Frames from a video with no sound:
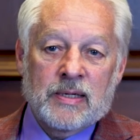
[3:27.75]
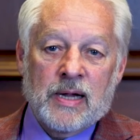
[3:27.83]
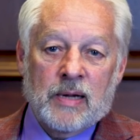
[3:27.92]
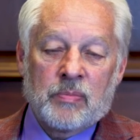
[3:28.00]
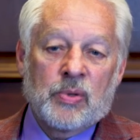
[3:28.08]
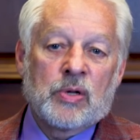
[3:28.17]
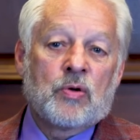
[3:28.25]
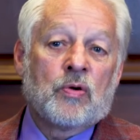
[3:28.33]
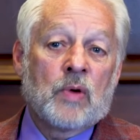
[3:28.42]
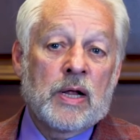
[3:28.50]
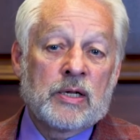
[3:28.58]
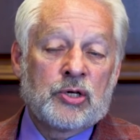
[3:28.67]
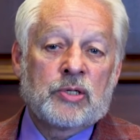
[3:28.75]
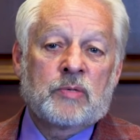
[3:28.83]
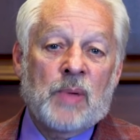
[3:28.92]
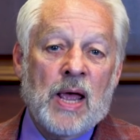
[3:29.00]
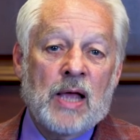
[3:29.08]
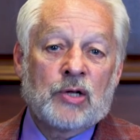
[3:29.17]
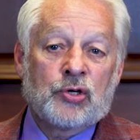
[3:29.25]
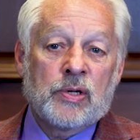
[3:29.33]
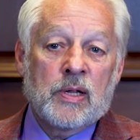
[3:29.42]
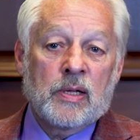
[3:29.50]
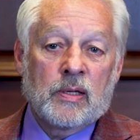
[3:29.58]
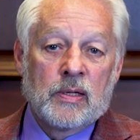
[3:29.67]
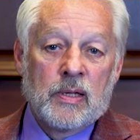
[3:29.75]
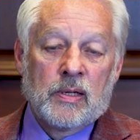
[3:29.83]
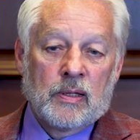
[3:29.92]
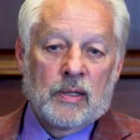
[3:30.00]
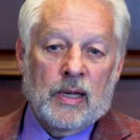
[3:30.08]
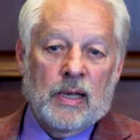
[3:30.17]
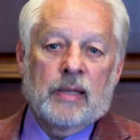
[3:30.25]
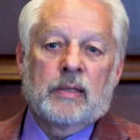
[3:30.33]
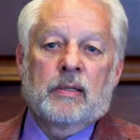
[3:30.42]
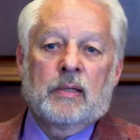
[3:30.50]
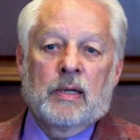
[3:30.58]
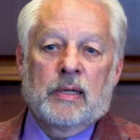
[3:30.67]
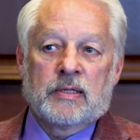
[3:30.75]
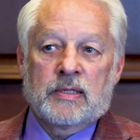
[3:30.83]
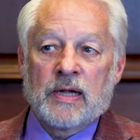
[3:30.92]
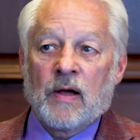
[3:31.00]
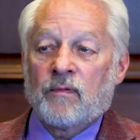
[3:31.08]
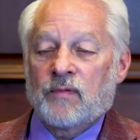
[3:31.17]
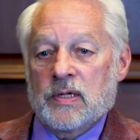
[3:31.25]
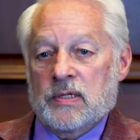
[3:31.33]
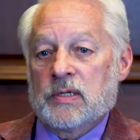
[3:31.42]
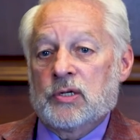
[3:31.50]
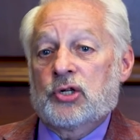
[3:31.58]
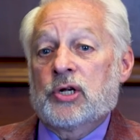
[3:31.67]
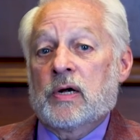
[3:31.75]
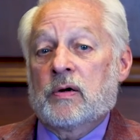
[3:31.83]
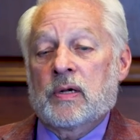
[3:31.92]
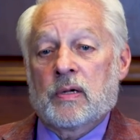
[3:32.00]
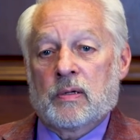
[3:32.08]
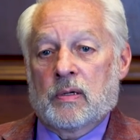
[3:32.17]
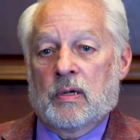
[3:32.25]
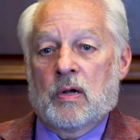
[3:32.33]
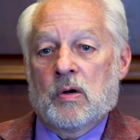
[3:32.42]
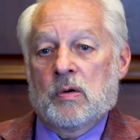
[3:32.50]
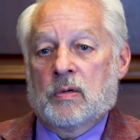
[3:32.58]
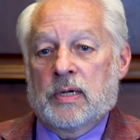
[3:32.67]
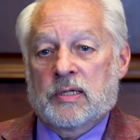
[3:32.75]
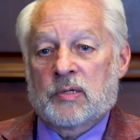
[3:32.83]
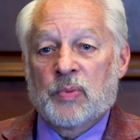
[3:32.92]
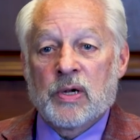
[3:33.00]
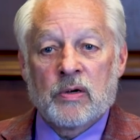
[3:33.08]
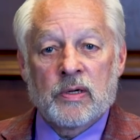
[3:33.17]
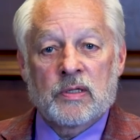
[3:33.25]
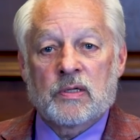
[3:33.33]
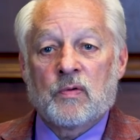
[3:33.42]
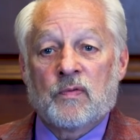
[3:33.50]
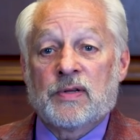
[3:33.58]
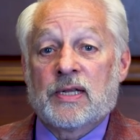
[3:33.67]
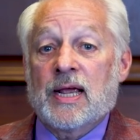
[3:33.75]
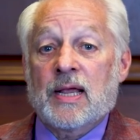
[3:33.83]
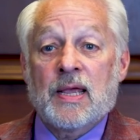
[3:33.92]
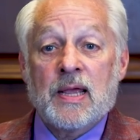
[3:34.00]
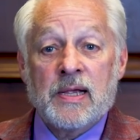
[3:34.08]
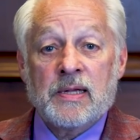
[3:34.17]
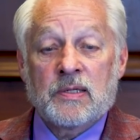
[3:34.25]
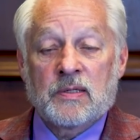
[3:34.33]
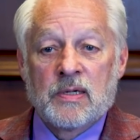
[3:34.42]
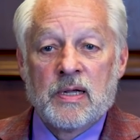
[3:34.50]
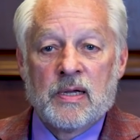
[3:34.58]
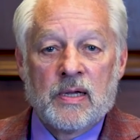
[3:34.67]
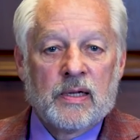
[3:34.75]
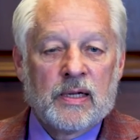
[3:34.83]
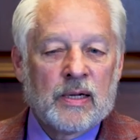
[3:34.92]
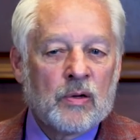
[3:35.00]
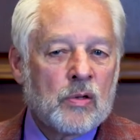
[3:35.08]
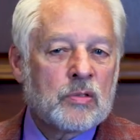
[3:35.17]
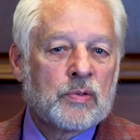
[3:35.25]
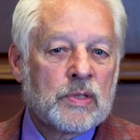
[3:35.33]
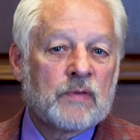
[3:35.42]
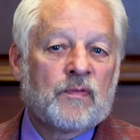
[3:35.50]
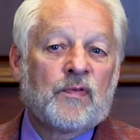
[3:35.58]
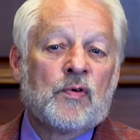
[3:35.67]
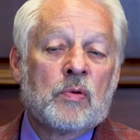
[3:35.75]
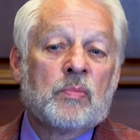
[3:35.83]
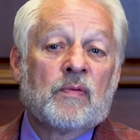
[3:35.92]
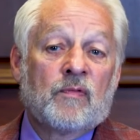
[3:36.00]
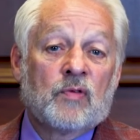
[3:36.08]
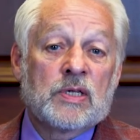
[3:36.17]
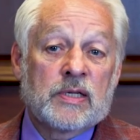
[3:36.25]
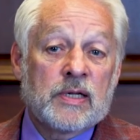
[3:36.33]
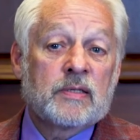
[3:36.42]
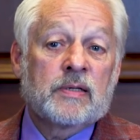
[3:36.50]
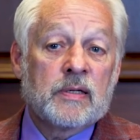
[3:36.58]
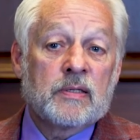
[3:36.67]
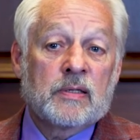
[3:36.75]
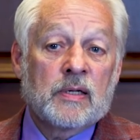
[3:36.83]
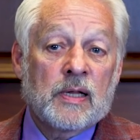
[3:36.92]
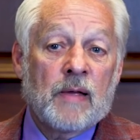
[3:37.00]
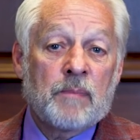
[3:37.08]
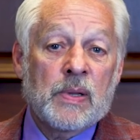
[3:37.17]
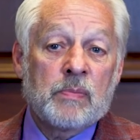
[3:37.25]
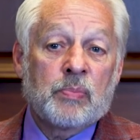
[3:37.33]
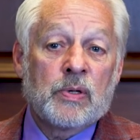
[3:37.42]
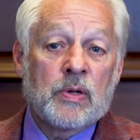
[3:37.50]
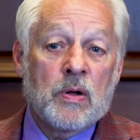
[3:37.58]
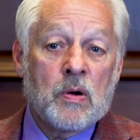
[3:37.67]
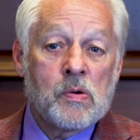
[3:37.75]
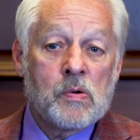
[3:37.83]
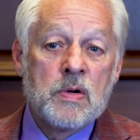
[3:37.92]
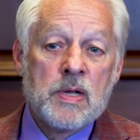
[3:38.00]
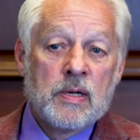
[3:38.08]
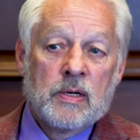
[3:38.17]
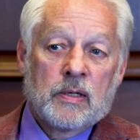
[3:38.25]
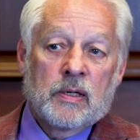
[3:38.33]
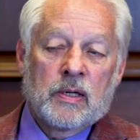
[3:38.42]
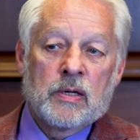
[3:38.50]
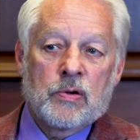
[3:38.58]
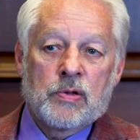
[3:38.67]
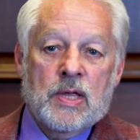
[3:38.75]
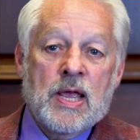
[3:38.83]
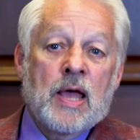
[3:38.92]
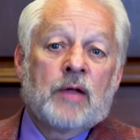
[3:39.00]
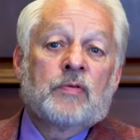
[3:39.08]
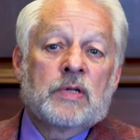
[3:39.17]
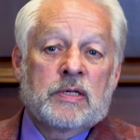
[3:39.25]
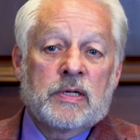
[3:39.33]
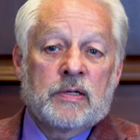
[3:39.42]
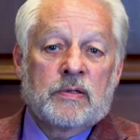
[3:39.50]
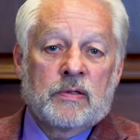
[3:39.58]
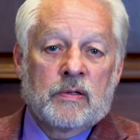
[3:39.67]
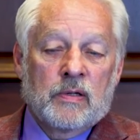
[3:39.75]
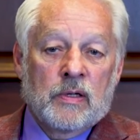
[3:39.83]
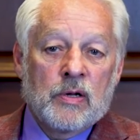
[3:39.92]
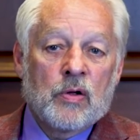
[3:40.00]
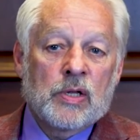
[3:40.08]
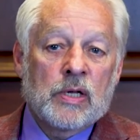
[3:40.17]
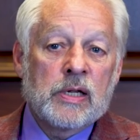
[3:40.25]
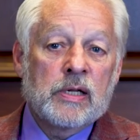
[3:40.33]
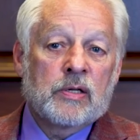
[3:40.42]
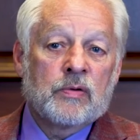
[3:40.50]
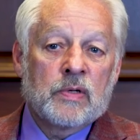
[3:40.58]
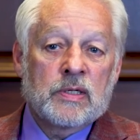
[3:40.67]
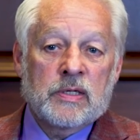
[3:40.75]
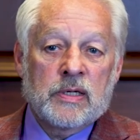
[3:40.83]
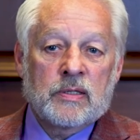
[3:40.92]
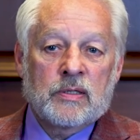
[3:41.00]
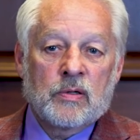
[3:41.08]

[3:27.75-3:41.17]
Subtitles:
Anne been courageous, passionate, and selfless in sharing her experience over decades, it also is a form of resistance to let people know, you know, you can resist, you know, you need to resist.